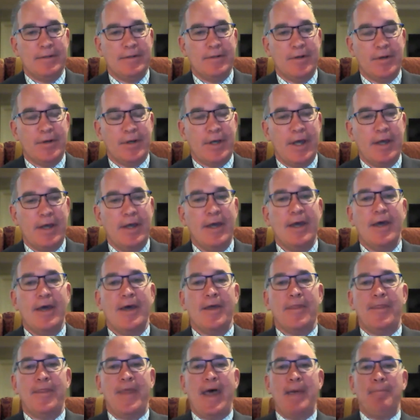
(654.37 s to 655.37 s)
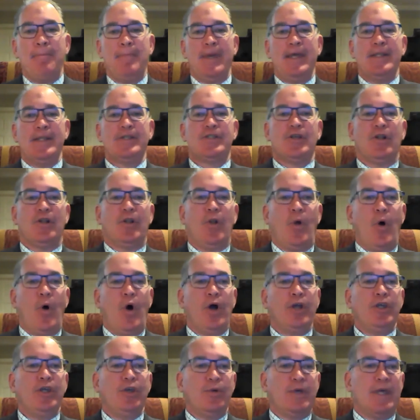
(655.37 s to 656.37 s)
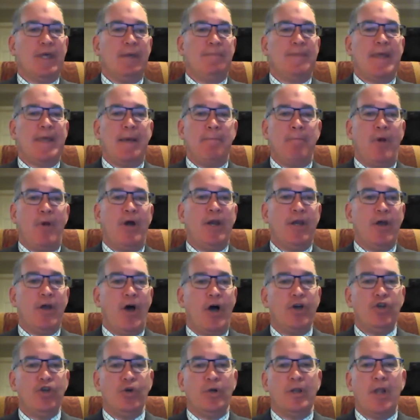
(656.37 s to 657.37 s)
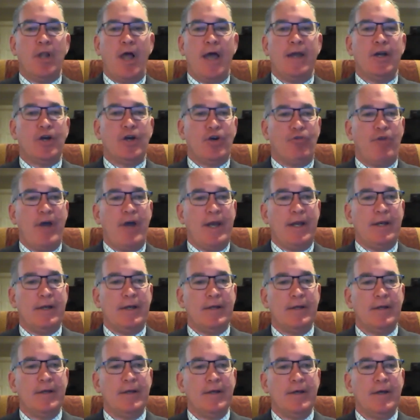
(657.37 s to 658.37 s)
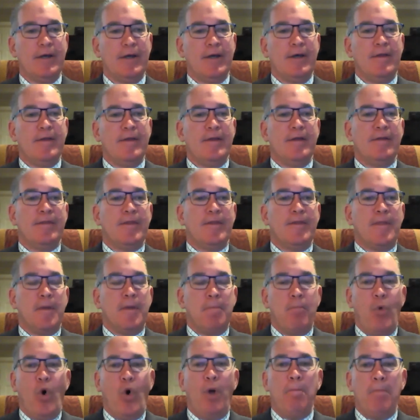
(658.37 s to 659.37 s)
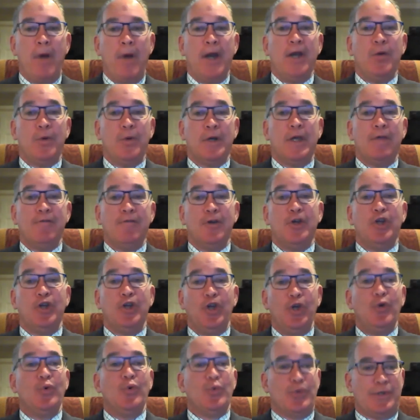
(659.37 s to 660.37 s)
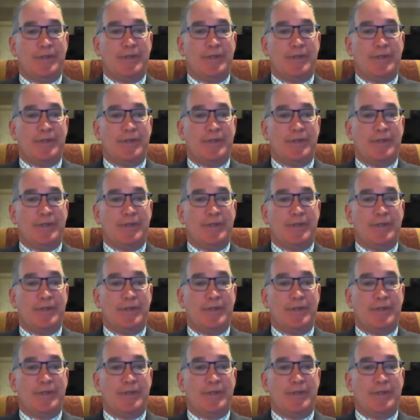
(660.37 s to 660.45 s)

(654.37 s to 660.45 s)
Okay, that means the longer you keep that money on your line of credit, the more money we'll give you to use.